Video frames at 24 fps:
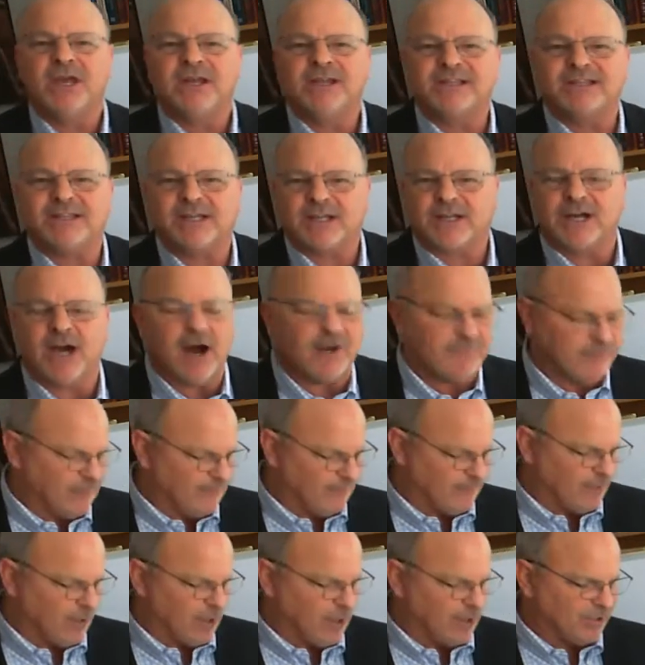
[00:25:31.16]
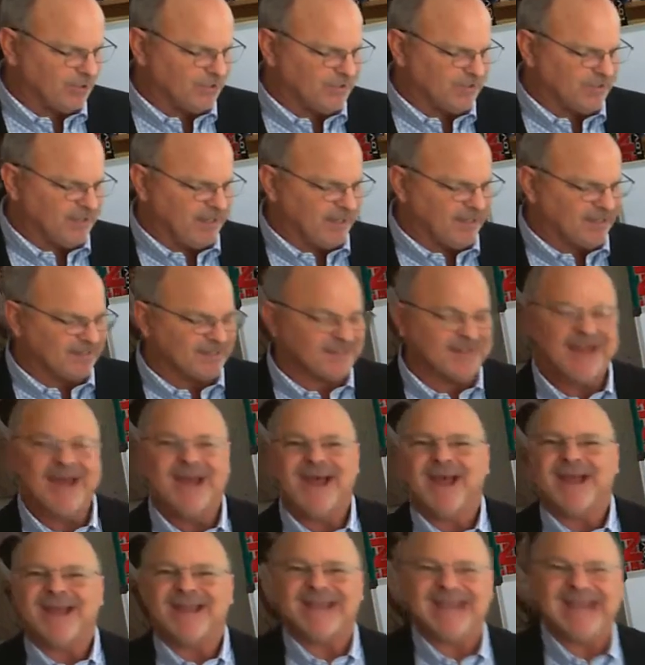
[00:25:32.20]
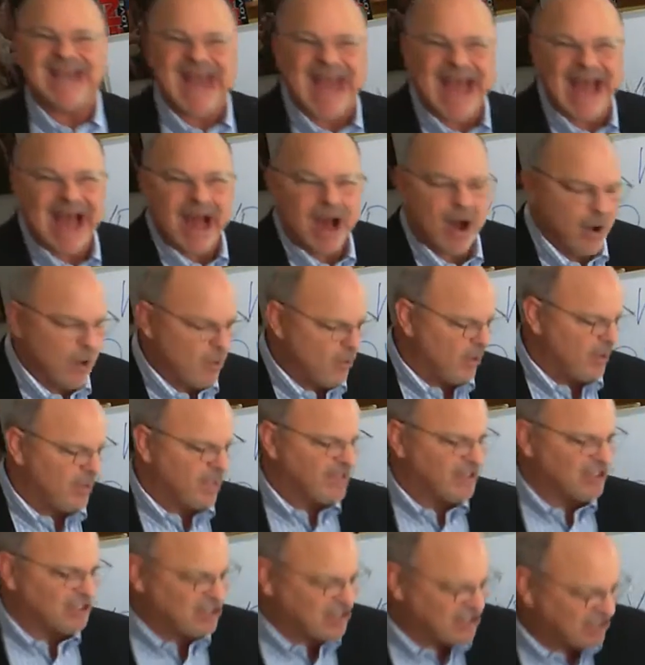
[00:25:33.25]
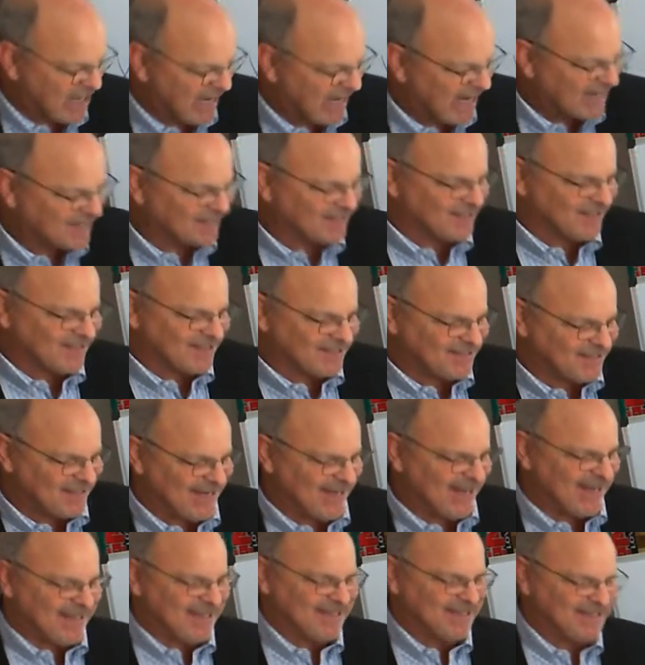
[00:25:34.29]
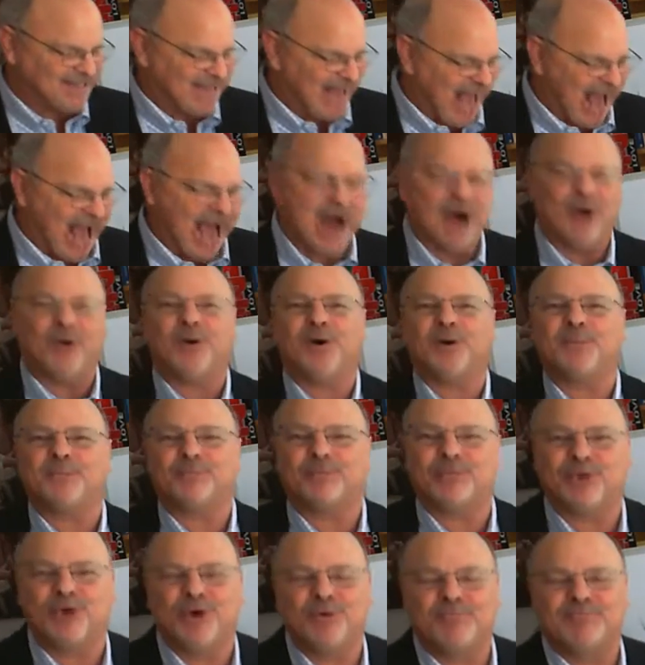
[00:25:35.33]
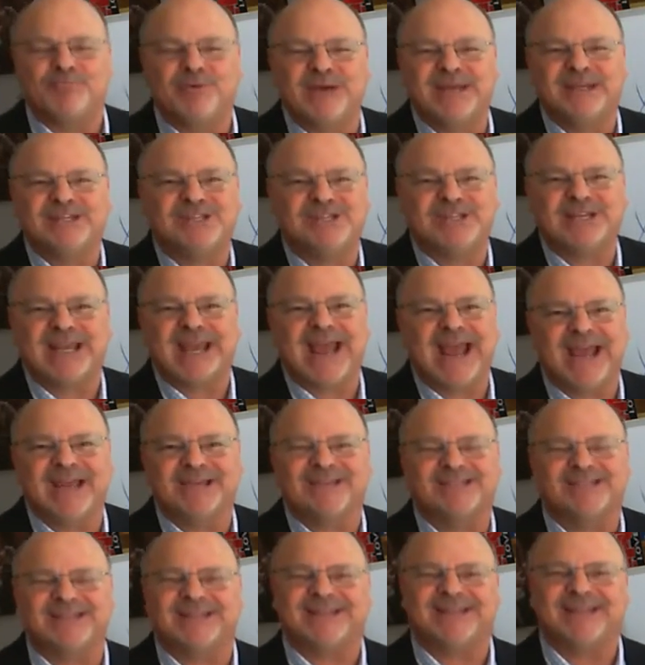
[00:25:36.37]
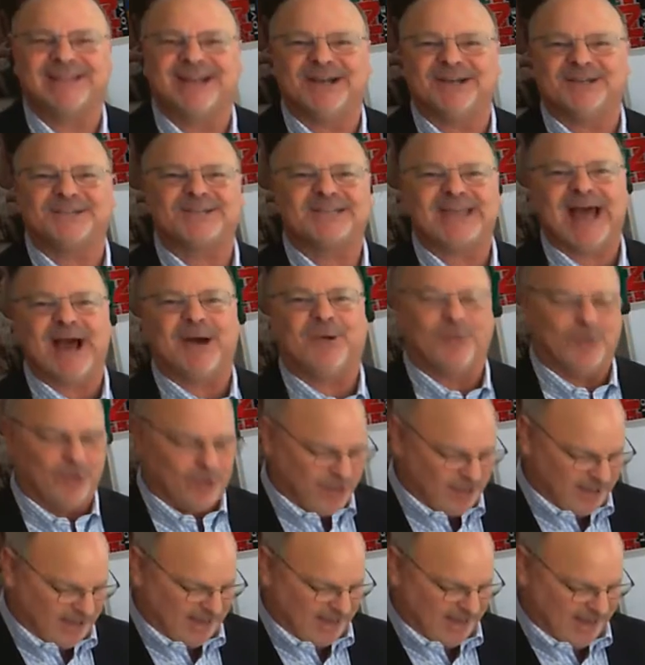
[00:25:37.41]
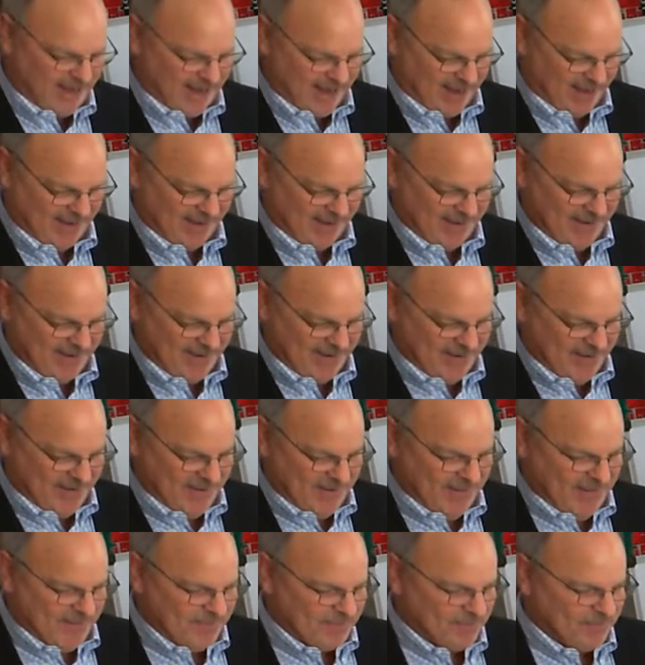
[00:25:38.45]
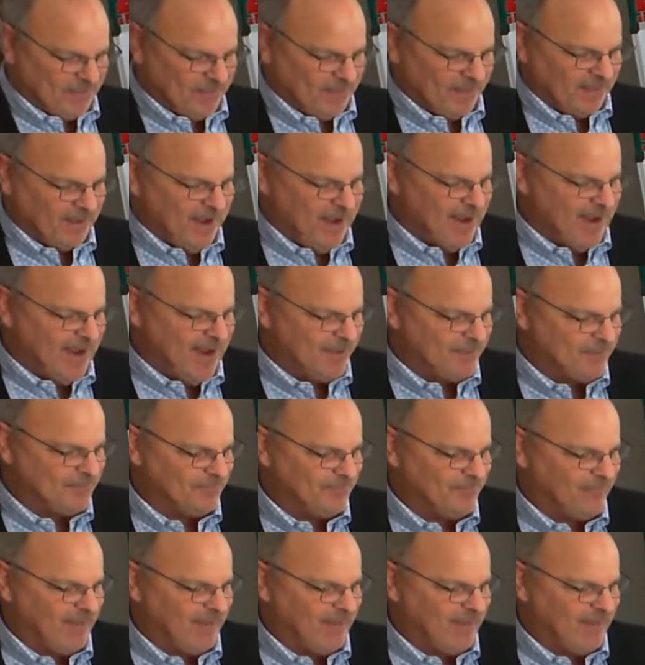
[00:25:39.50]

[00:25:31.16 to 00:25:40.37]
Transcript: to cover for our sins. Now Jesus is our propitiation. There's that word again. Um,